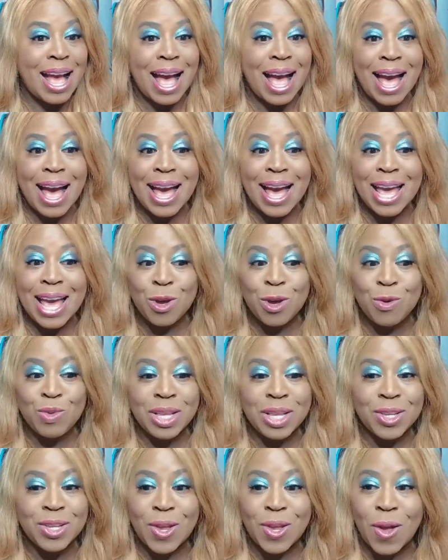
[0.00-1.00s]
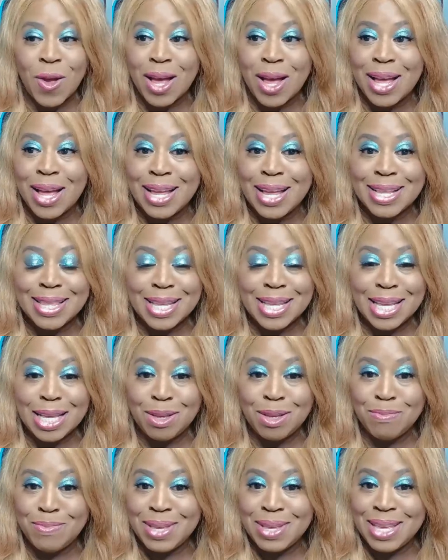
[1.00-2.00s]
I only saw
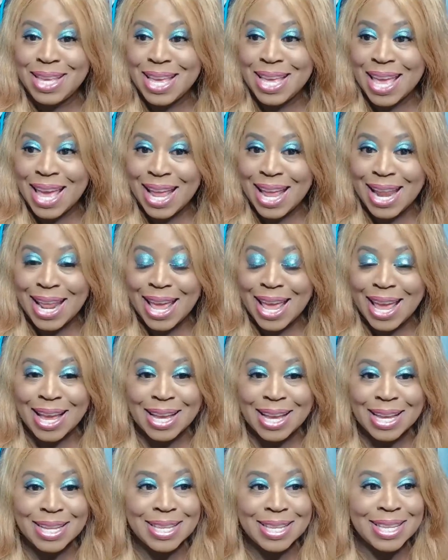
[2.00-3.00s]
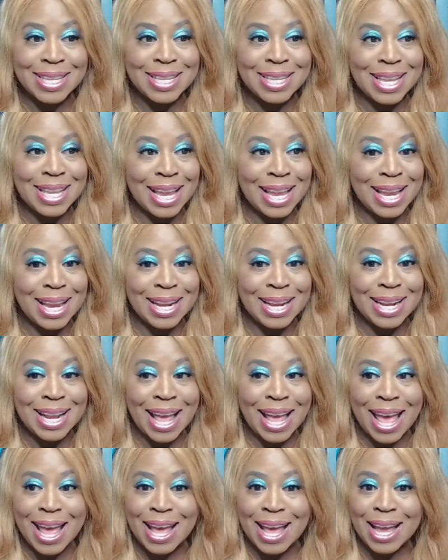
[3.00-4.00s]
the beginning
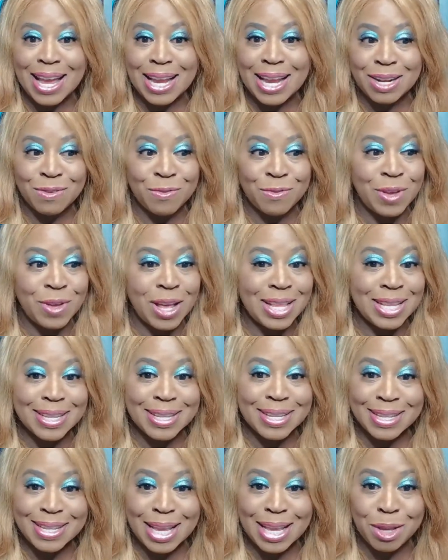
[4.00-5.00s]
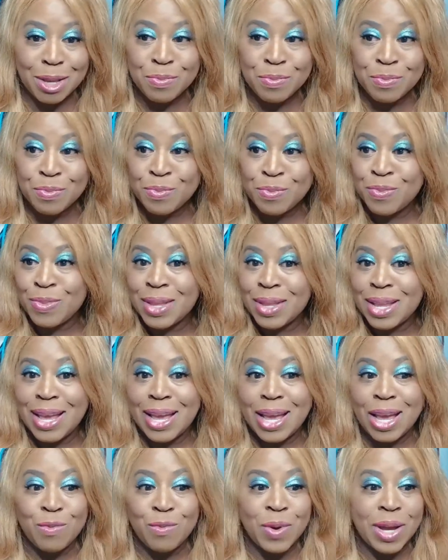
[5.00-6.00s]
scene and fell asleep.
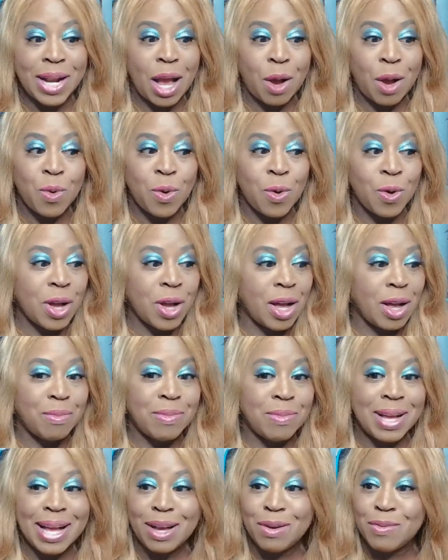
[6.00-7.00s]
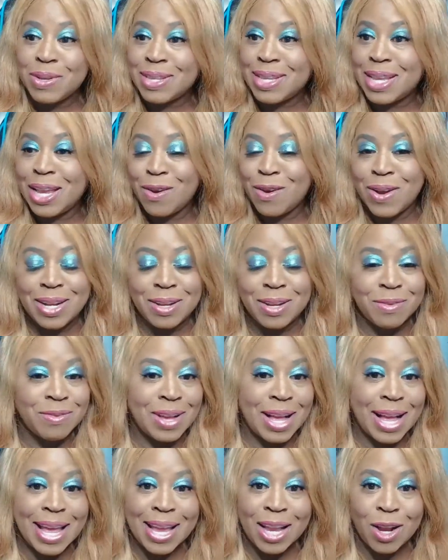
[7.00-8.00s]
And when I woke up, I was hearing
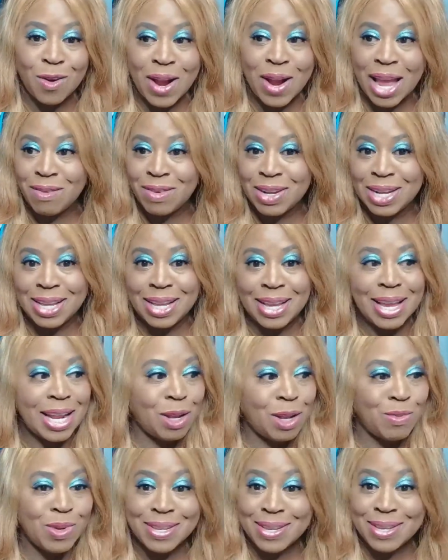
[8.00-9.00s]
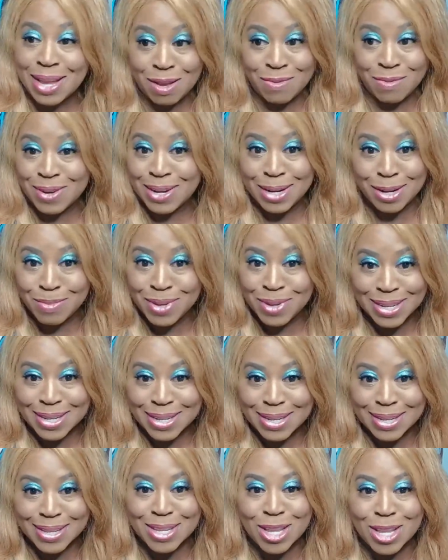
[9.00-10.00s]
Defying Gravity, and it was time for
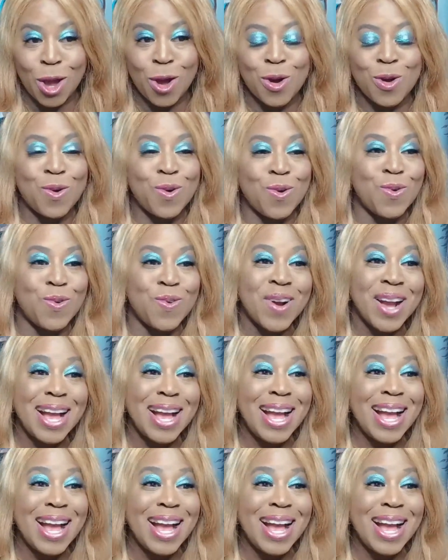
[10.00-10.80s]
intermission. So